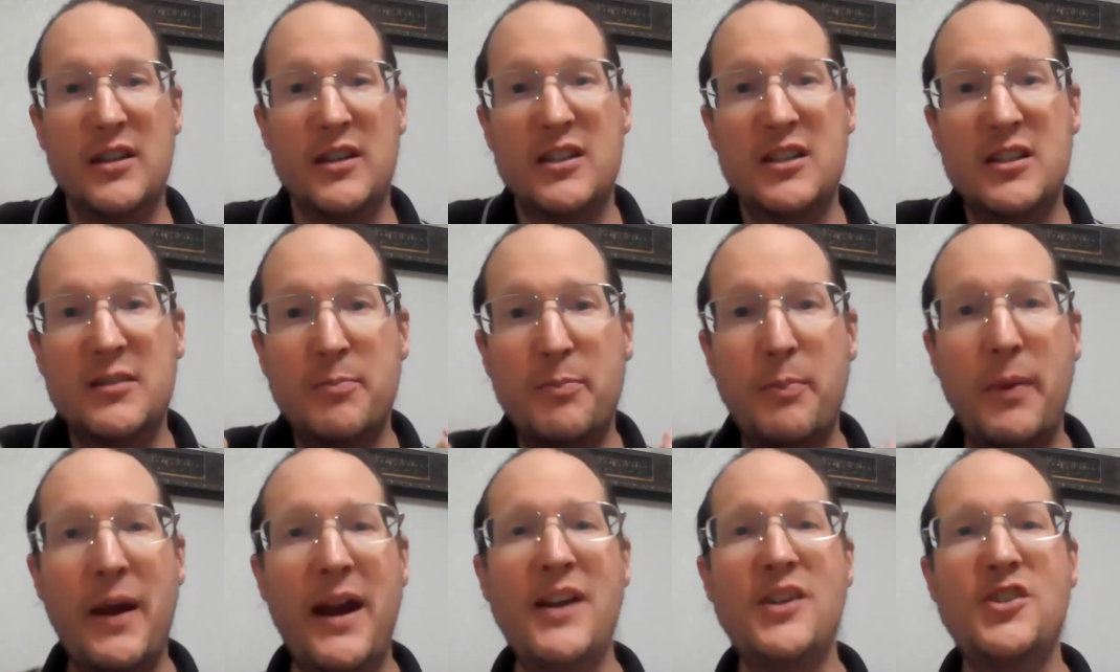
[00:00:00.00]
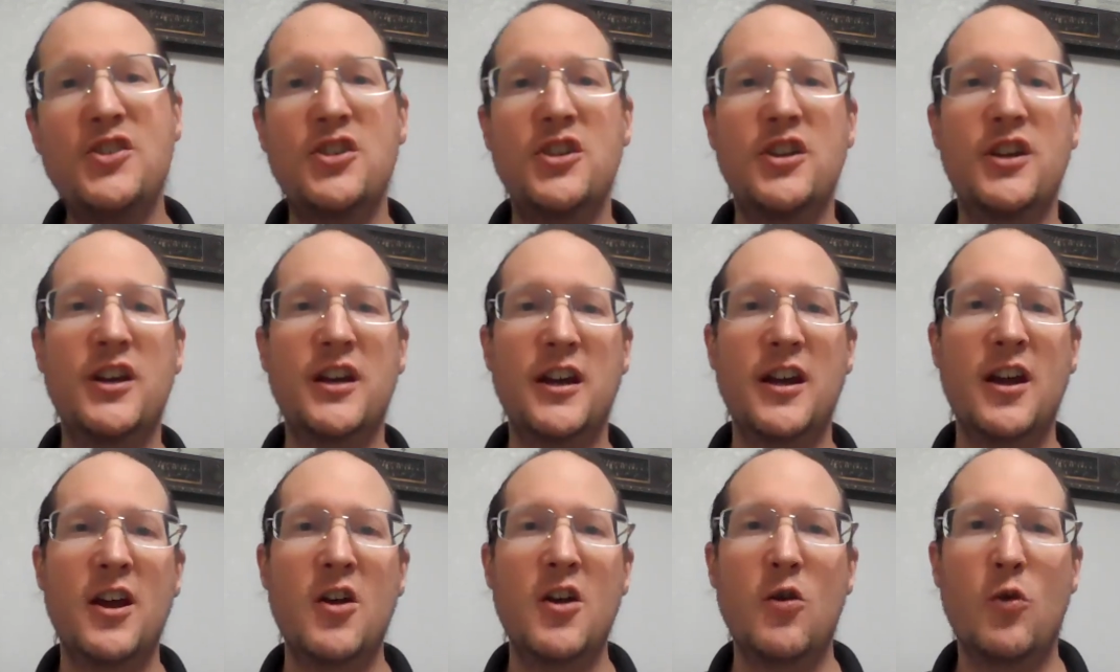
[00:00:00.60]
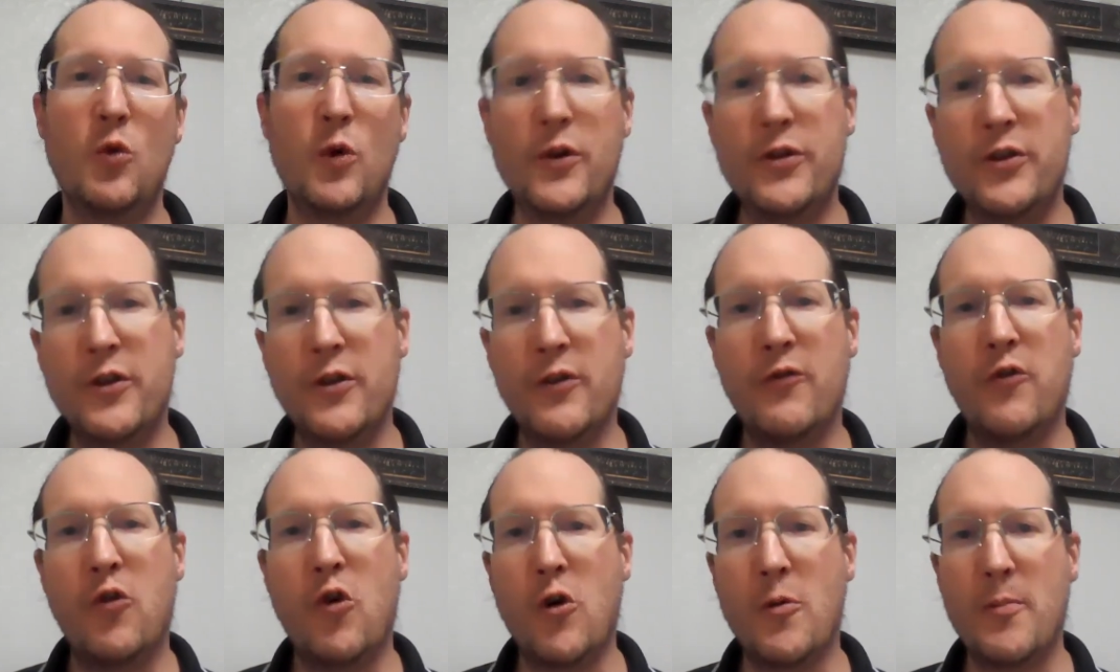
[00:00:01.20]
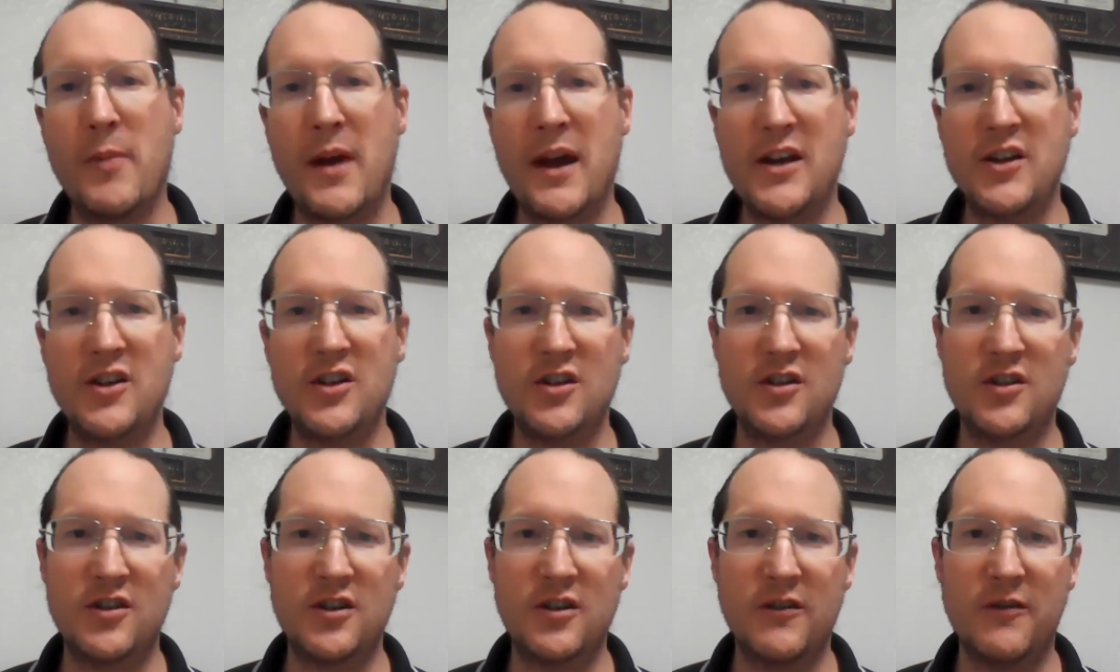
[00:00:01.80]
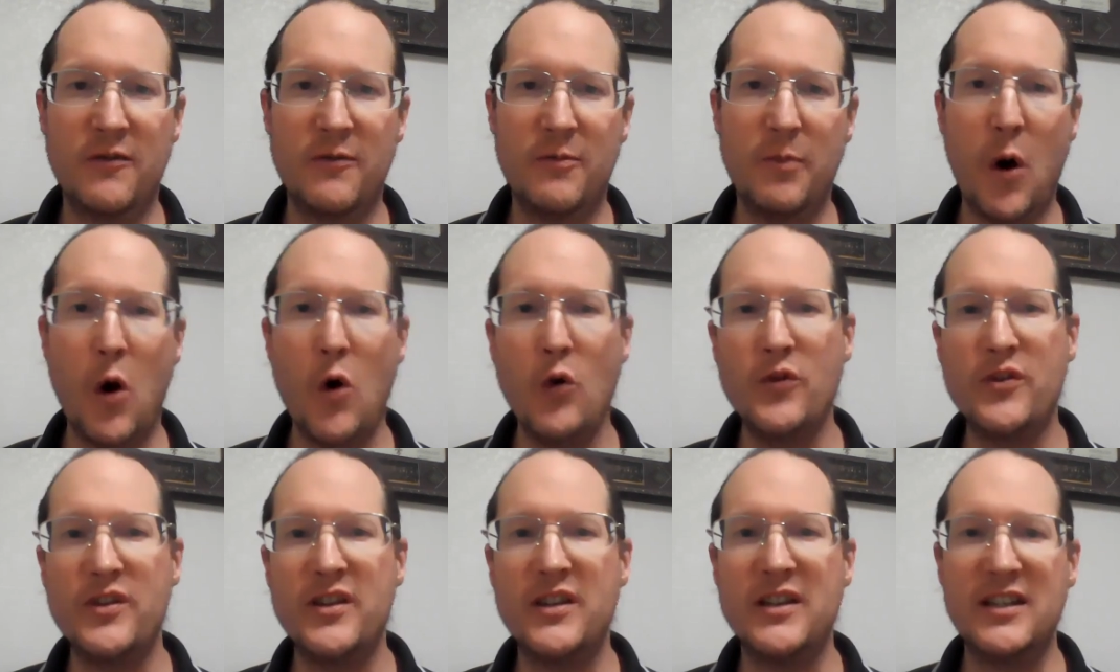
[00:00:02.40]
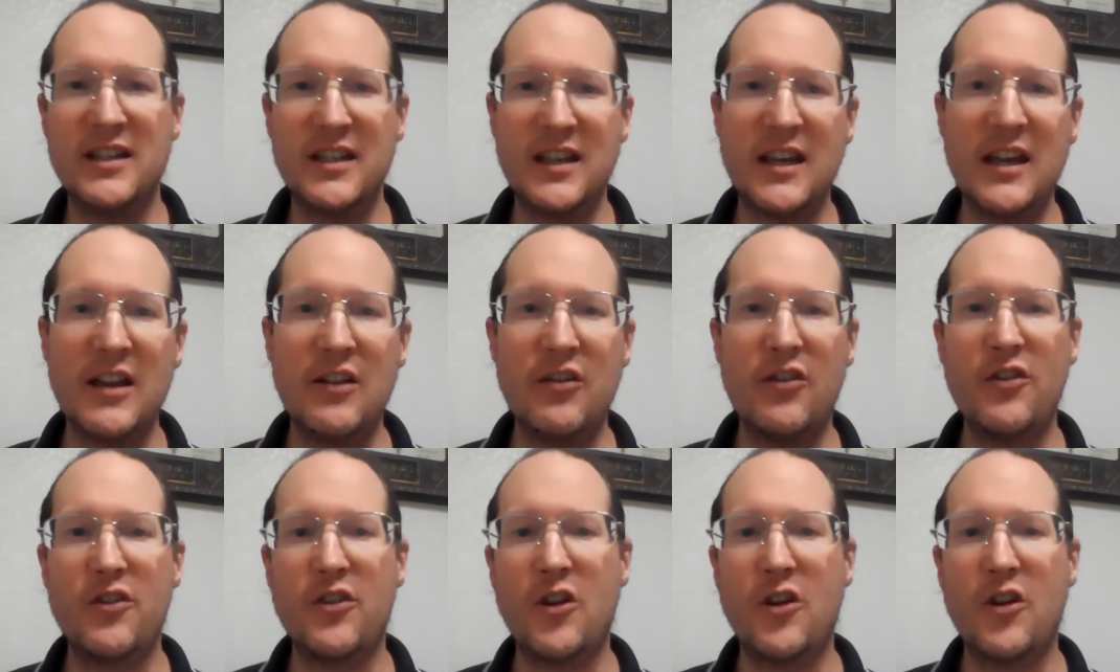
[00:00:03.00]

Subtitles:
especially with the formations of bones and teeth.